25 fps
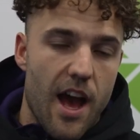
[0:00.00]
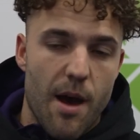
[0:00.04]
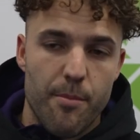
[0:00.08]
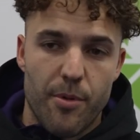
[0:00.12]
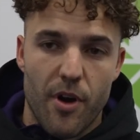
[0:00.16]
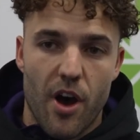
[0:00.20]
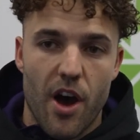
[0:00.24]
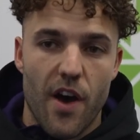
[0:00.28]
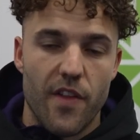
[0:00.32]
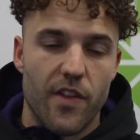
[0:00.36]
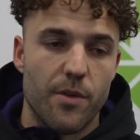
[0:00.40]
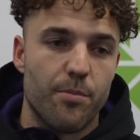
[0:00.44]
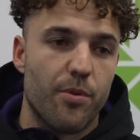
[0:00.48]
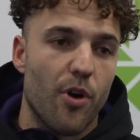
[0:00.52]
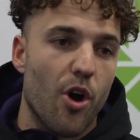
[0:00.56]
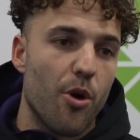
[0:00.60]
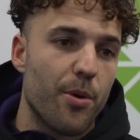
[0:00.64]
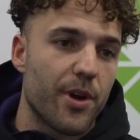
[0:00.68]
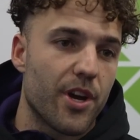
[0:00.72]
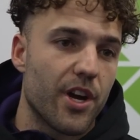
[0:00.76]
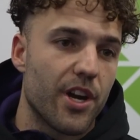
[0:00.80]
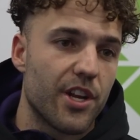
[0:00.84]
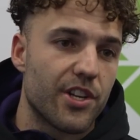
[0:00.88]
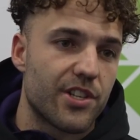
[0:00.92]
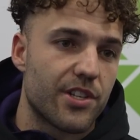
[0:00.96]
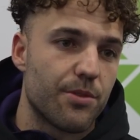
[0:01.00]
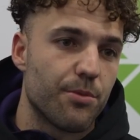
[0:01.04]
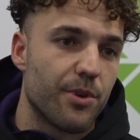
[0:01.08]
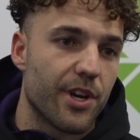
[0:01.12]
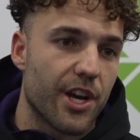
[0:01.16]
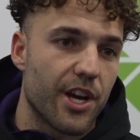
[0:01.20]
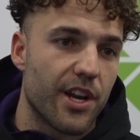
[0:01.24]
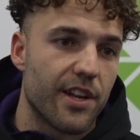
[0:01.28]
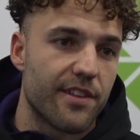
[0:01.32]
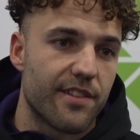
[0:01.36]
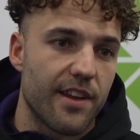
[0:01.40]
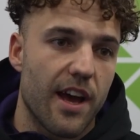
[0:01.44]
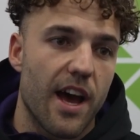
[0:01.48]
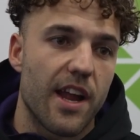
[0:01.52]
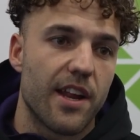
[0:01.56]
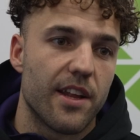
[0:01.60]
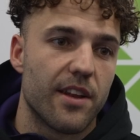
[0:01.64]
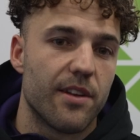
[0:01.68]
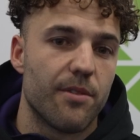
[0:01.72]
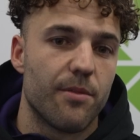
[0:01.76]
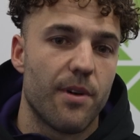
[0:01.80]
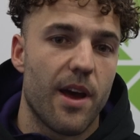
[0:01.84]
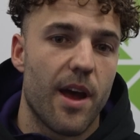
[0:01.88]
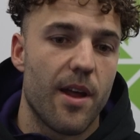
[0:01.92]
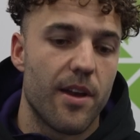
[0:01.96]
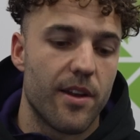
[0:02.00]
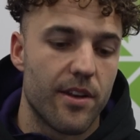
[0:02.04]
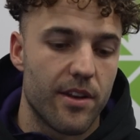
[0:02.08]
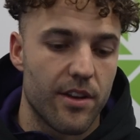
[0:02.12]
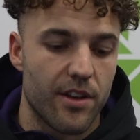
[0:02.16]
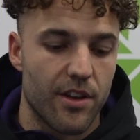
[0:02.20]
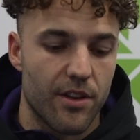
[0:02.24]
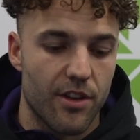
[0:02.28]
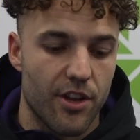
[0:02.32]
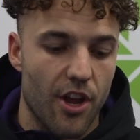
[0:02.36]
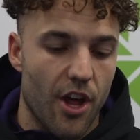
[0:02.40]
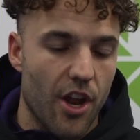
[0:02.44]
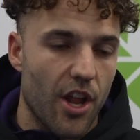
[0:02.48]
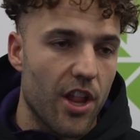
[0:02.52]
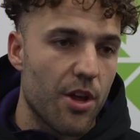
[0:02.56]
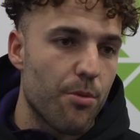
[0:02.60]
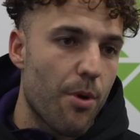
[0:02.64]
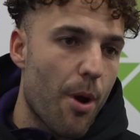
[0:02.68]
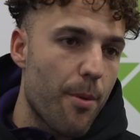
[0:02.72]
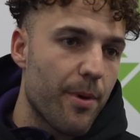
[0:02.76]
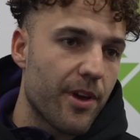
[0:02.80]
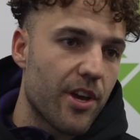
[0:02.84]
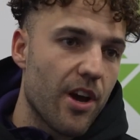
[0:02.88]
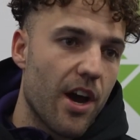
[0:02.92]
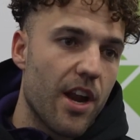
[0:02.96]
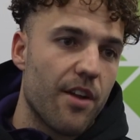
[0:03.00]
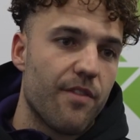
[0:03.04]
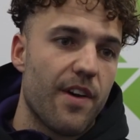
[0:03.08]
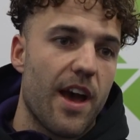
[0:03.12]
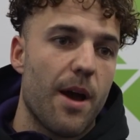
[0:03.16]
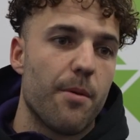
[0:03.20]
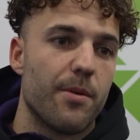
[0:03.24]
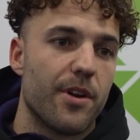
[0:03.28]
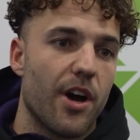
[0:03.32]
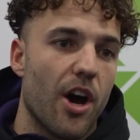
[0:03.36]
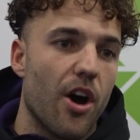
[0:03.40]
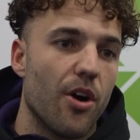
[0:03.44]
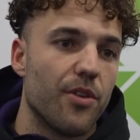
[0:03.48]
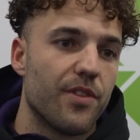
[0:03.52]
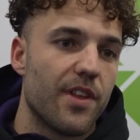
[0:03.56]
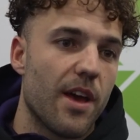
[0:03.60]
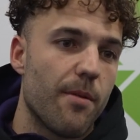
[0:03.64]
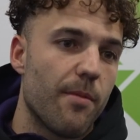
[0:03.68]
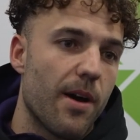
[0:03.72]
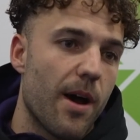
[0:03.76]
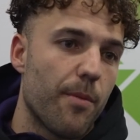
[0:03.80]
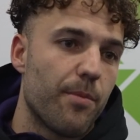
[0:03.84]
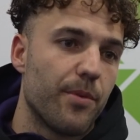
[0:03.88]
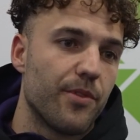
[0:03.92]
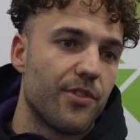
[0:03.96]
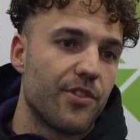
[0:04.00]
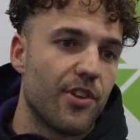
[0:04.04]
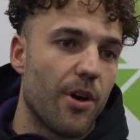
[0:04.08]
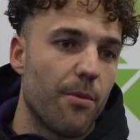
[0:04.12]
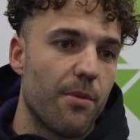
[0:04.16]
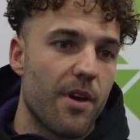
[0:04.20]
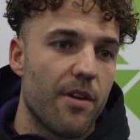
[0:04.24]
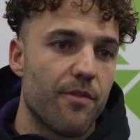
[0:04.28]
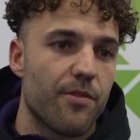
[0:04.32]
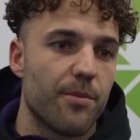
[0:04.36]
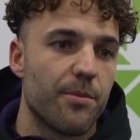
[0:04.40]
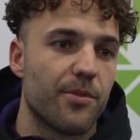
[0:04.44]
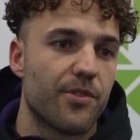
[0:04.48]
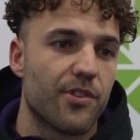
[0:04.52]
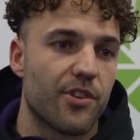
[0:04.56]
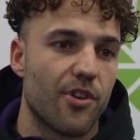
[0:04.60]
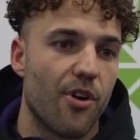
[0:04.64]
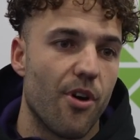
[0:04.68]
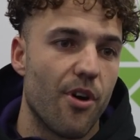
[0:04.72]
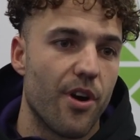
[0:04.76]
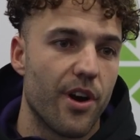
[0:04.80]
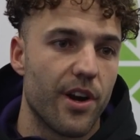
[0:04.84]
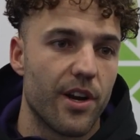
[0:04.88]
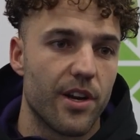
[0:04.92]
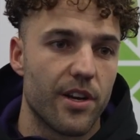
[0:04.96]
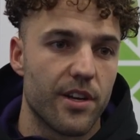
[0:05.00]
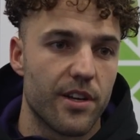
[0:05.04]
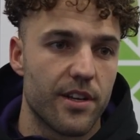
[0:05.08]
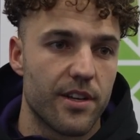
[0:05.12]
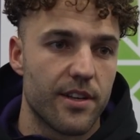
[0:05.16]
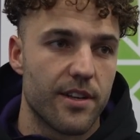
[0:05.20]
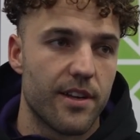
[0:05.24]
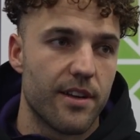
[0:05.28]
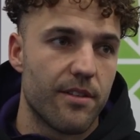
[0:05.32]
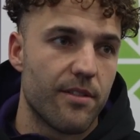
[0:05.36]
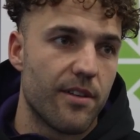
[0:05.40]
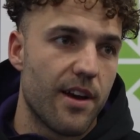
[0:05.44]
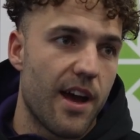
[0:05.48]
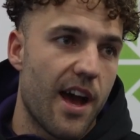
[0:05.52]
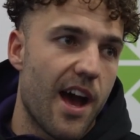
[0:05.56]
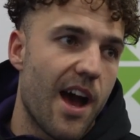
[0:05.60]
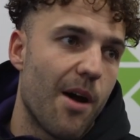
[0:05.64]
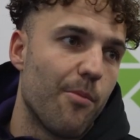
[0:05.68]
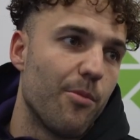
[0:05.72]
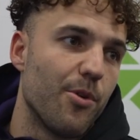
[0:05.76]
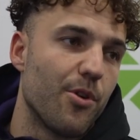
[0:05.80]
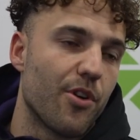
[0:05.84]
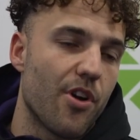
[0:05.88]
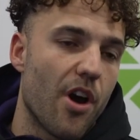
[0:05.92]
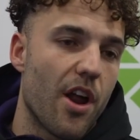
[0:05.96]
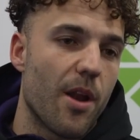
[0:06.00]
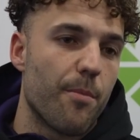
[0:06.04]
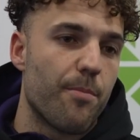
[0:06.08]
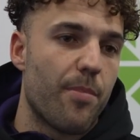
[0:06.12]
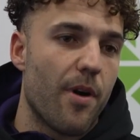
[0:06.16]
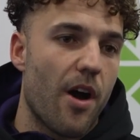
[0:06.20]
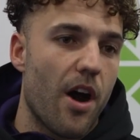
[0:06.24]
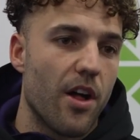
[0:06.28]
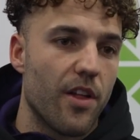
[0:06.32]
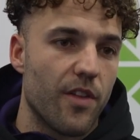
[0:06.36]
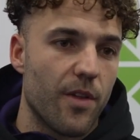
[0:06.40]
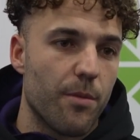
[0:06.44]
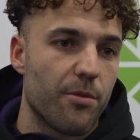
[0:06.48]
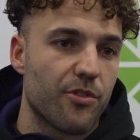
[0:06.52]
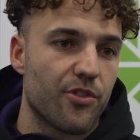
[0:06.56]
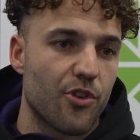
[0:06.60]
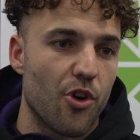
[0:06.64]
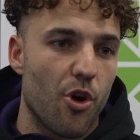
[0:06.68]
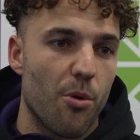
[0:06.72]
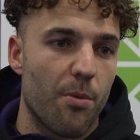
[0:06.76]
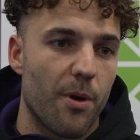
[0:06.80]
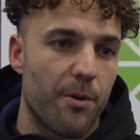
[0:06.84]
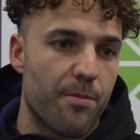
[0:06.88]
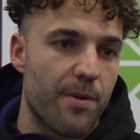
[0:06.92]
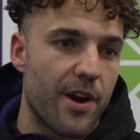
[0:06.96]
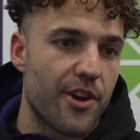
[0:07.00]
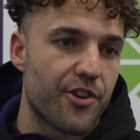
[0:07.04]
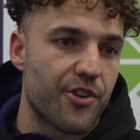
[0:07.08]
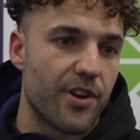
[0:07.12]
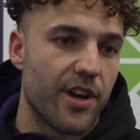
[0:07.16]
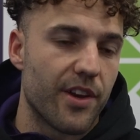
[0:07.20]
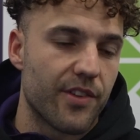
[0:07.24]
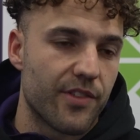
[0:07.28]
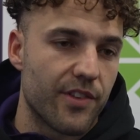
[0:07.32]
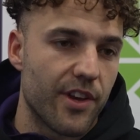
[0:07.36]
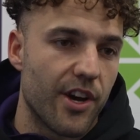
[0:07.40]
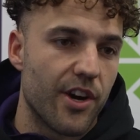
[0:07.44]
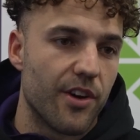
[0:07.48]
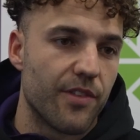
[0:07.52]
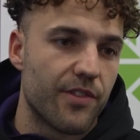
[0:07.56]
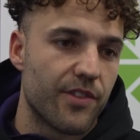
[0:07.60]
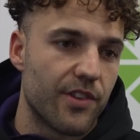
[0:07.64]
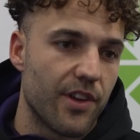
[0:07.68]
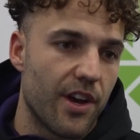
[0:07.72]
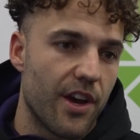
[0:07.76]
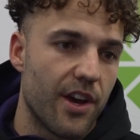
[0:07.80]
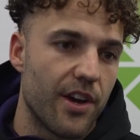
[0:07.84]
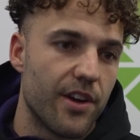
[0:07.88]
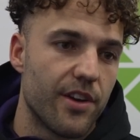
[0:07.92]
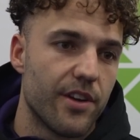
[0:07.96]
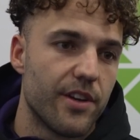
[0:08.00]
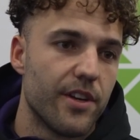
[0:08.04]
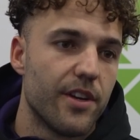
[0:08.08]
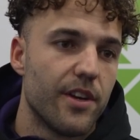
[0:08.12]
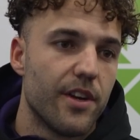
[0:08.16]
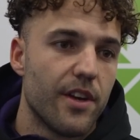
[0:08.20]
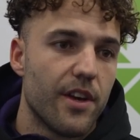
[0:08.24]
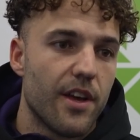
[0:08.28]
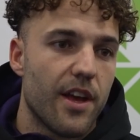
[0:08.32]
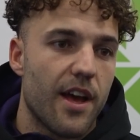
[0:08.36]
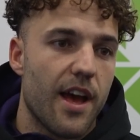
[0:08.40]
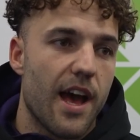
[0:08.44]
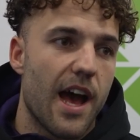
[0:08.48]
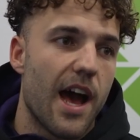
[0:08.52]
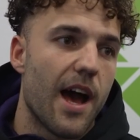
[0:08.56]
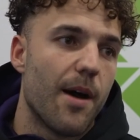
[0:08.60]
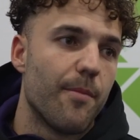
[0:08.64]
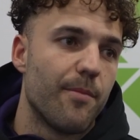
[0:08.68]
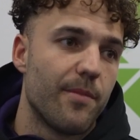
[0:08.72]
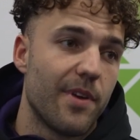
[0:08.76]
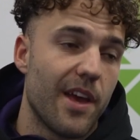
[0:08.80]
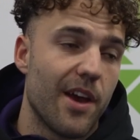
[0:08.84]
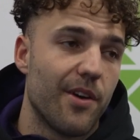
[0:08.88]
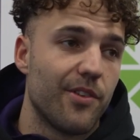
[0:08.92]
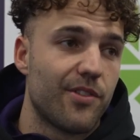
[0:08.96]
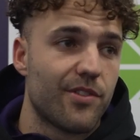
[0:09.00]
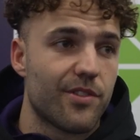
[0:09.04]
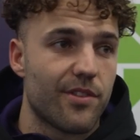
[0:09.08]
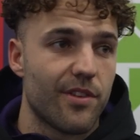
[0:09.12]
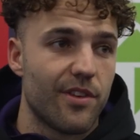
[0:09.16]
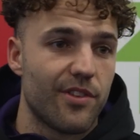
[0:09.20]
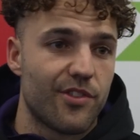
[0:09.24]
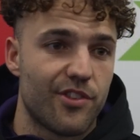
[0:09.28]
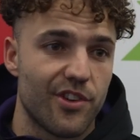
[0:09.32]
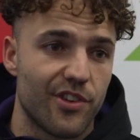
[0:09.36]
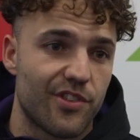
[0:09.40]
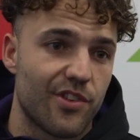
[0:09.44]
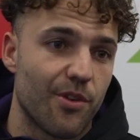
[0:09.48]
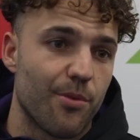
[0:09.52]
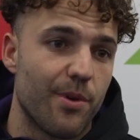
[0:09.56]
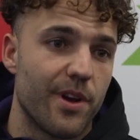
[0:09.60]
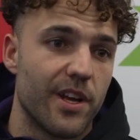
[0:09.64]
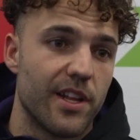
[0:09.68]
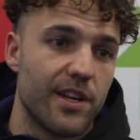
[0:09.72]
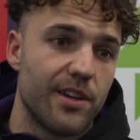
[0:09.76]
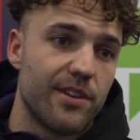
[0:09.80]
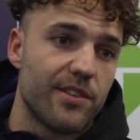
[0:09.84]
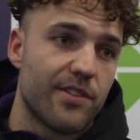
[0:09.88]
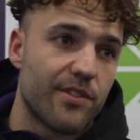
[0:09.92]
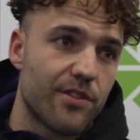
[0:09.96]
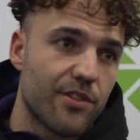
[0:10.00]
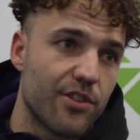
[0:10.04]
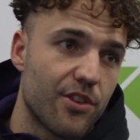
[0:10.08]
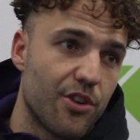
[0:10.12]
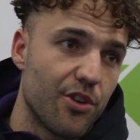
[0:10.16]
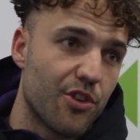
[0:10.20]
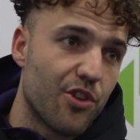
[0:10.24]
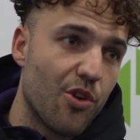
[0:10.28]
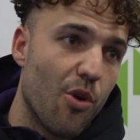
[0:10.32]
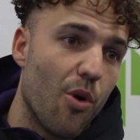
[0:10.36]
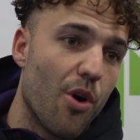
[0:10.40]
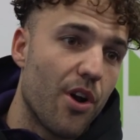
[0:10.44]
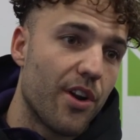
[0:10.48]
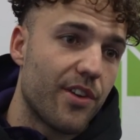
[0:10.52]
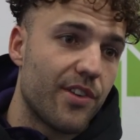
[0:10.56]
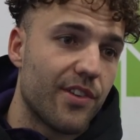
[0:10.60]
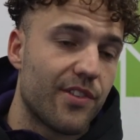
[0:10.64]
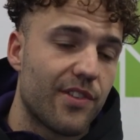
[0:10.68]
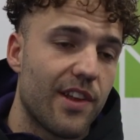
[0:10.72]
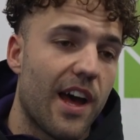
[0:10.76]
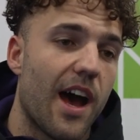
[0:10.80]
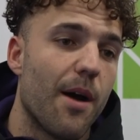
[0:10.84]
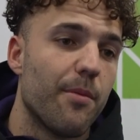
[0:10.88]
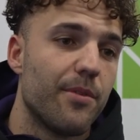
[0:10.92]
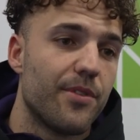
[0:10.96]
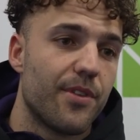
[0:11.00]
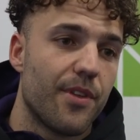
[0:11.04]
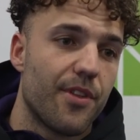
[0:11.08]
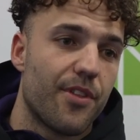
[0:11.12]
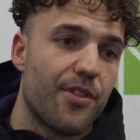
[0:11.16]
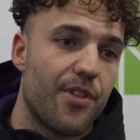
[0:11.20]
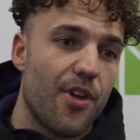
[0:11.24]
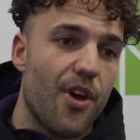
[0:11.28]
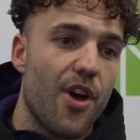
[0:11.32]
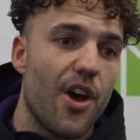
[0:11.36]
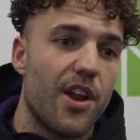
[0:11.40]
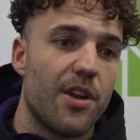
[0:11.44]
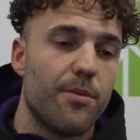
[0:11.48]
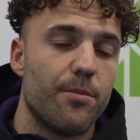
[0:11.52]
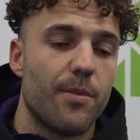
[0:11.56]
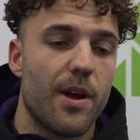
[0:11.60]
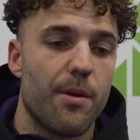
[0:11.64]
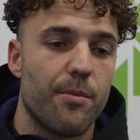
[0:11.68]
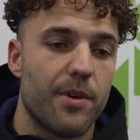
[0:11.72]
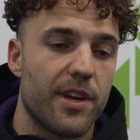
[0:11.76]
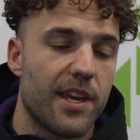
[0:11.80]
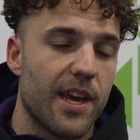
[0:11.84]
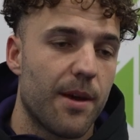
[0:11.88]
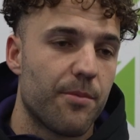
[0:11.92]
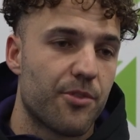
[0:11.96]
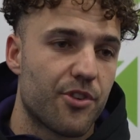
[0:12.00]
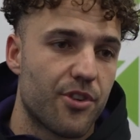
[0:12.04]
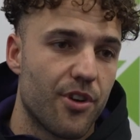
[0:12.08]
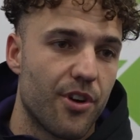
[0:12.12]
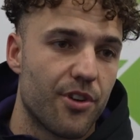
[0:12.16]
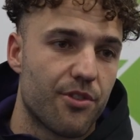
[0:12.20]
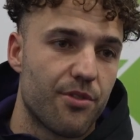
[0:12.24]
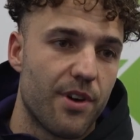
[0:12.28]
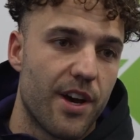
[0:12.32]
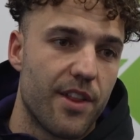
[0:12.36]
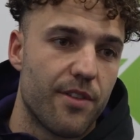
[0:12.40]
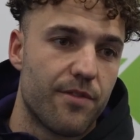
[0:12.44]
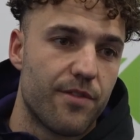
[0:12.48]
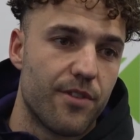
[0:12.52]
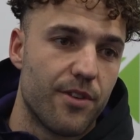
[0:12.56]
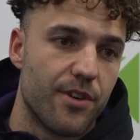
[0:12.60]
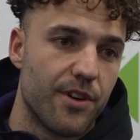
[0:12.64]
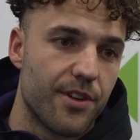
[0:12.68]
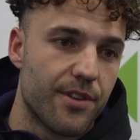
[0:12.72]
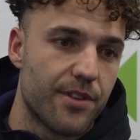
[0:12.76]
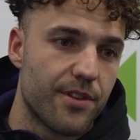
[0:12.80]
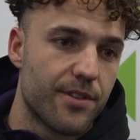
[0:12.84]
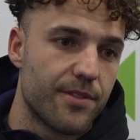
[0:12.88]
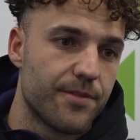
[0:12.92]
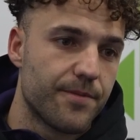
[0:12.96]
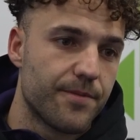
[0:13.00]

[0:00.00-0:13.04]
behind the ball we got it done, and not only were we kind of able to hold them up and stop them from scoring, we were kind of piling the scoreboard pressure ourselves. So it was just a really good quarter to start with at the third, and we kept strong throughout the fourth.